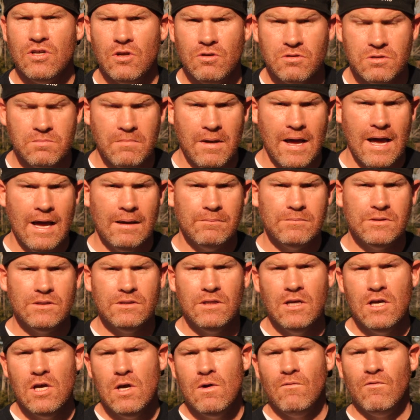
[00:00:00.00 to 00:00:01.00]
those maps
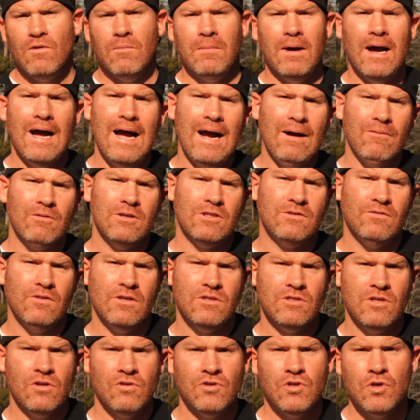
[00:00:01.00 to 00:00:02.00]
from a high risk
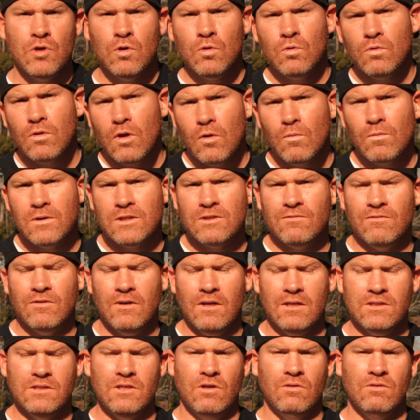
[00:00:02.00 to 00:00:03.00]
flood zone to a low risk
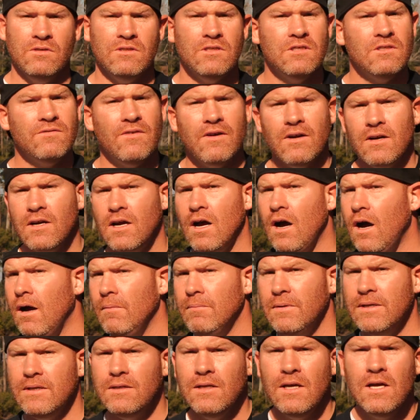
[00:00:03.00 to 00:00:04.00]
flood zone. This is very
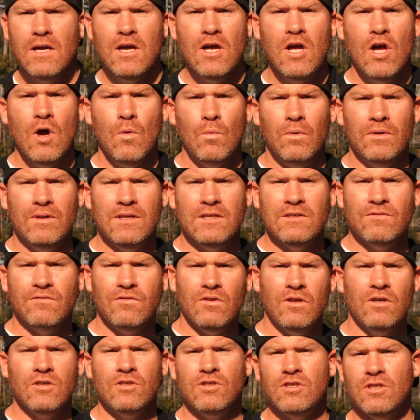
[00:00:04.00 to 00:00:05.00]
common when these
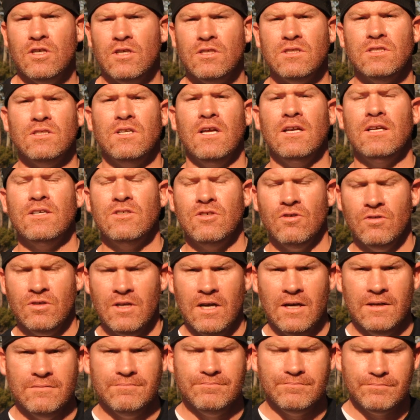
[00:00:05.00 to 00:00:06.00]
flood insurance studies are
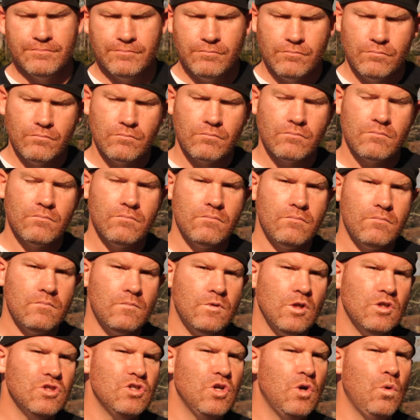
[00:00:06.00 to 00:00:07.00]
done.
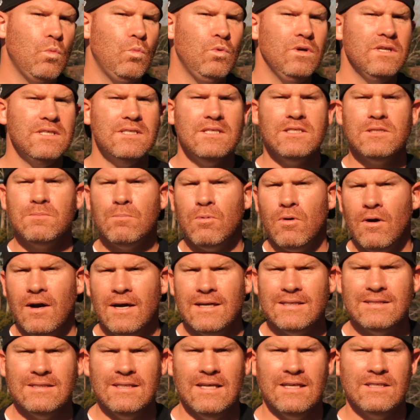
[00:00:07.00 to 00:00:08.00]
So what is this
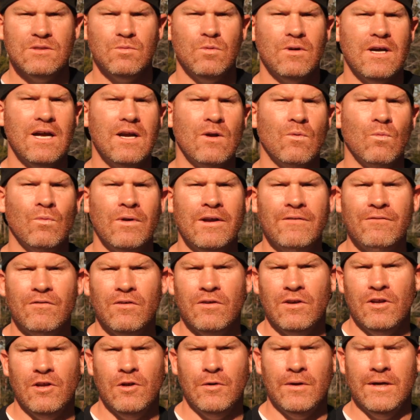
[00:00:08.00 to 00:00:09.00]
process? What kind of
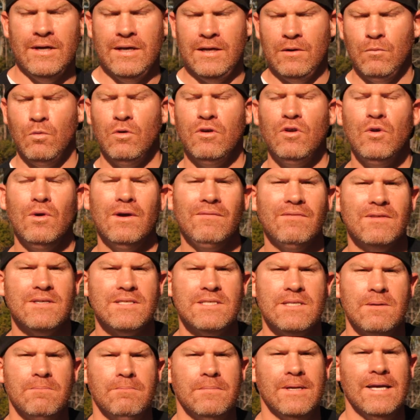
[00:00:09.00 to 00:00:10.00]
refund are you getting? What do you have to
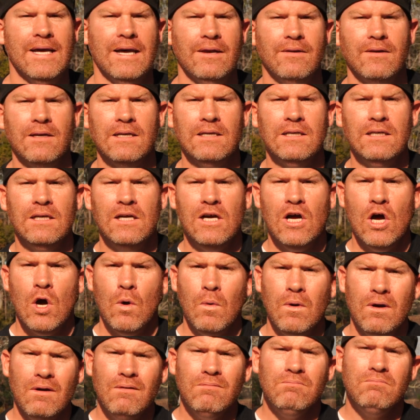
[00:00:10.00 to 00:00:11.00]
submit?
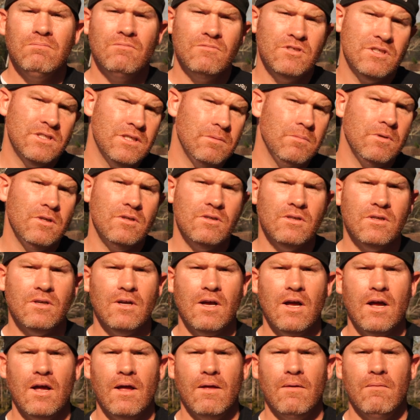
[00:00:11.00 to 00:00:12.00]
Well, similar
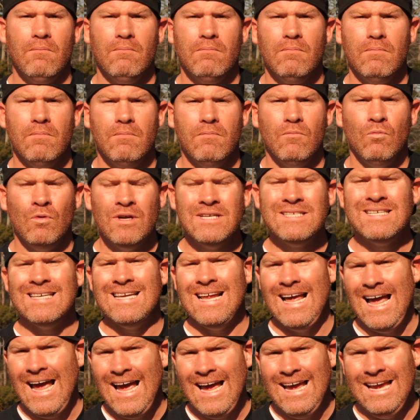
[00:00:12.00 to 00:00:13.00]
to reason
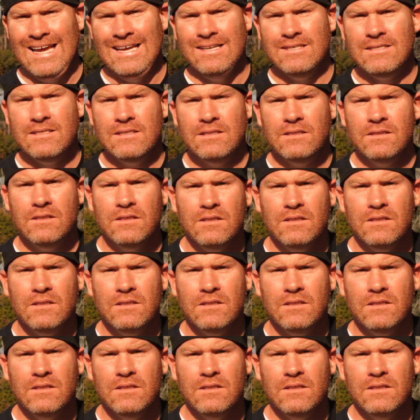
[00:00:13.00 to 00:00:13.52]
eight,